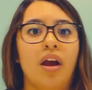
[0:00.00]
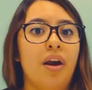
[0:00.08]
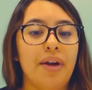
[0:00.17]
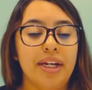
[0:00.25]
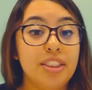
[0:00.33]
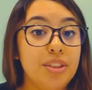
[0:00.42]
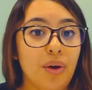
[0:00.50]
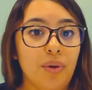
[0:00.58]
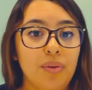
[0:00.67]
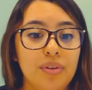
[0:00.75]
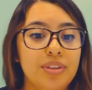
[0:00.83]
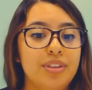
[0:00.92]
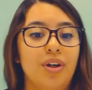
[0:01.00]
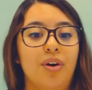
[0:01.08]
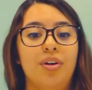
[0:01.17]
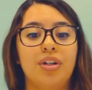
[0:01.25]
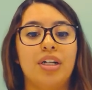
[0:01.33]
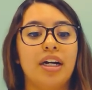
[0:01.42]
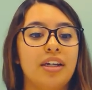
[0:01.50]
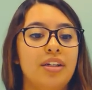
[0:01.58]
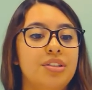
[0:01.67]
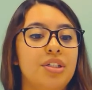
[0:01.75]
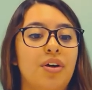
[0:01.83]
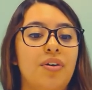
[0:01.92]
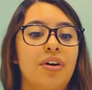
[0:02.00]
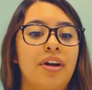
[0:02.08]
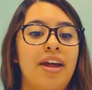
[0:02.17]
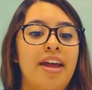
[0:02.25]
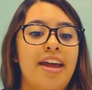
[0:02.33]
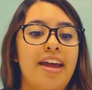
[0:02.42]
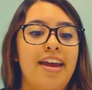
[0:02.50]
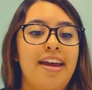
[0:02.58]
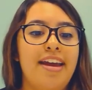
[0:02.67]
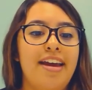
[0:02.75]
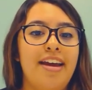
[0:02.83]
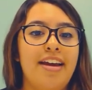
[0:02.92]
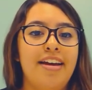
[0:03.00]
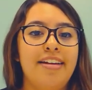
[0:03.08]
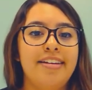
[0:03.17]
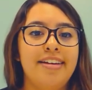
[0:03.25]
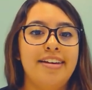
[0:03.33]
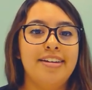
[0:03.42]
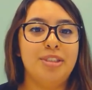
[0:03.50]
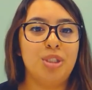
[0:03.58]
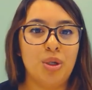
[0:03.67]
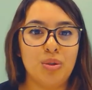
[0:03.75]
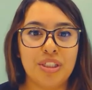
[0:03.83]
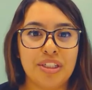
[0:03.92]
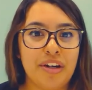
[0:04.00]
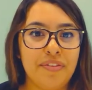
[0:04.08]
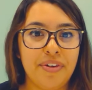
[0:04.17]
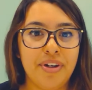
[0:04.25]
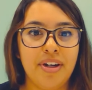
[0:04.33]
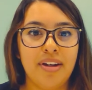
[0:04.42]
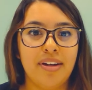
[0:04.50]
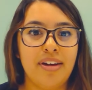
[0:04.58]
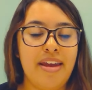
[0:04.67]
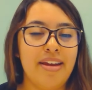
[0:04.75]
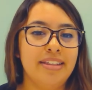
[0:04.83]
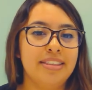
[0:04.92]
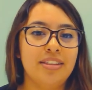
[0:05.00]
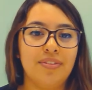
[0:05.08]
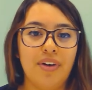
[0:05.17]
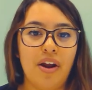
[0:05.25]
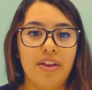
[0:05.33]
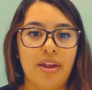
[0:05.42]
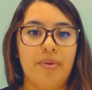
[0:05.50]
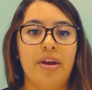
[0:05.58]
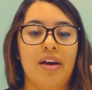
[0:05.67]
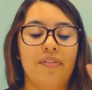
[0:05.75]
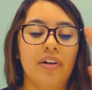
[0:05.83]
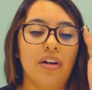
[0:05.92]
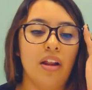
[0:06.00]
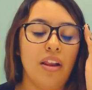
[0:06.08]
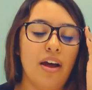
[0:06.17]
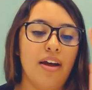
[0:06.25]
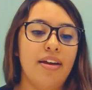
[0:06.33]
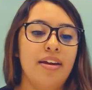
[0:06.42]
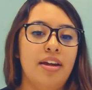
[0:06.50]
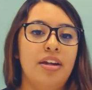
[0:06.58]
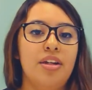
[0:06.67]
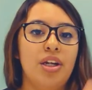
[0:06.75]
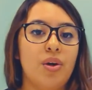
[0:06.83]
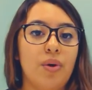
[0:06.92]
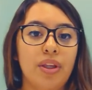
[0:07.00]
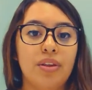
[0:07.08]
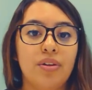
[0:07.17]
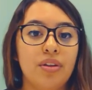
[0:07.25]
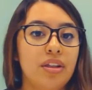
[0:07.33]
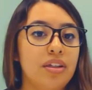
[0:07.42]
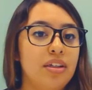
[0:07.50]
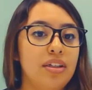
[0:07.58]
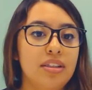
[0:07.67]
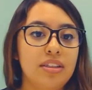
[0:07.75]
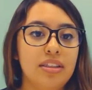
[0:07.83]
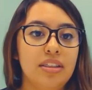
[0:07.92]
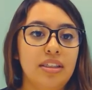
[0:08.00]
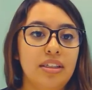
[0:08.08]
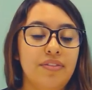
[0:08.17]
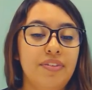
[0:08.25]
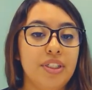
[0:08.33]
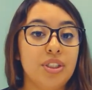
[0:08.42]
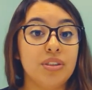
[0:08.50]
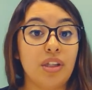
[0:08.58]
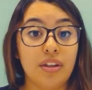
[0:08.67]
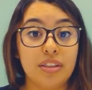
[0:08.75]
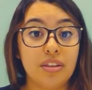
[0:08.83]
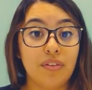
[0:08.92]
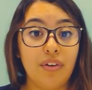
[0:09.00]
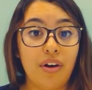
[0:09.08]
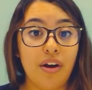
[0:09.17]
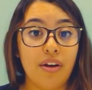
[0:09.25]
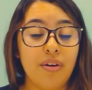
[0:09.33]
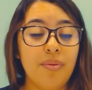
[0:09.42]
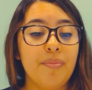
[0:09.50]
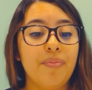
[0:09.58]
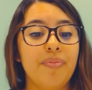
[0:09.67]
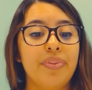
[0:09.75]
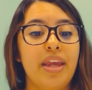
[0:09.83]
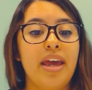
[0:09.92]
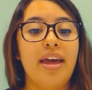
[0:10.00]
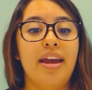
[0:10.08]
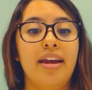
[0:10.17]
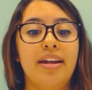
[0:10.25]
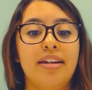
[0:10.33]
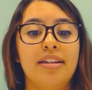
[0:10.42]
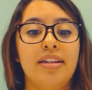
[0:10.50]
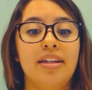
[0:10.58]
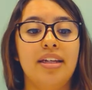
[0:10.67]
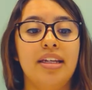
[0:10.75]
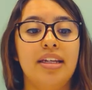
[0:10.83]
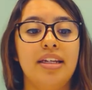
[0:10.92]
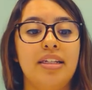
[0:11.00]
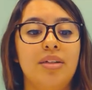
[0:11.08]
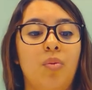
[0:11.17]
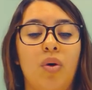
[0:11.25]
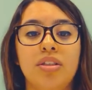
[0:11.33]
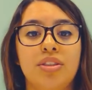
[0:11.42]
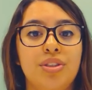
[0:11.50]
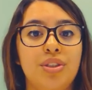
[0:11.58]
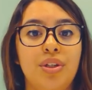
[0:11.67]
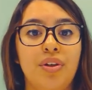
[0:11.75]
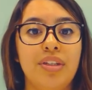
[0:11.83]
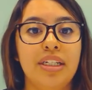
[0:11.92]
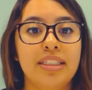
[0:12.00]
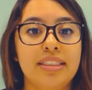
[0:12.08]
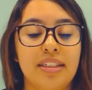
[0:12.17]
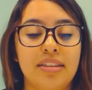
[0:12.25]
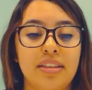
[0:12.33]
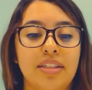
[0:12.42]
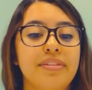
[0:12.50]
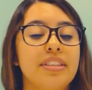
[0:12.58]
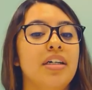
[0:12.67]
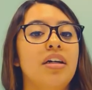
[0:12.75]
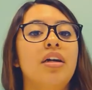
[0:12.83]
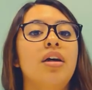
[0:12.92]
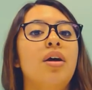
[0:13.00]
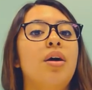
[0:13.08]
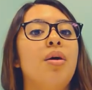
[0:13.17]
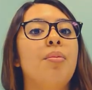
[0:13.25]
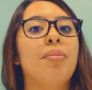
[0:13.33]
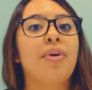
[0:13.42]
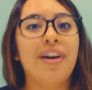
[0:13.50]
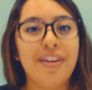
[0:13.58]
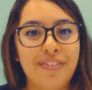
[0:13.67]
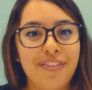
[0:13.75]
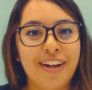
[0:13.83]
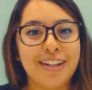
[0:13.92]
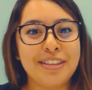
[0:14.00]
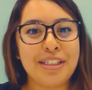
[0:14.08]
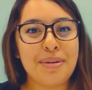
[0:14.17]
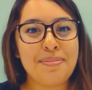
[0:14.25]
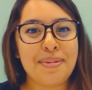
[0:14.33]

all right, Joe. So you're talking to Joe, and Joe's covering a Silverado that we have written all out. You're going through the features on the Silverado, and he wants to know the incentives. Perfect, no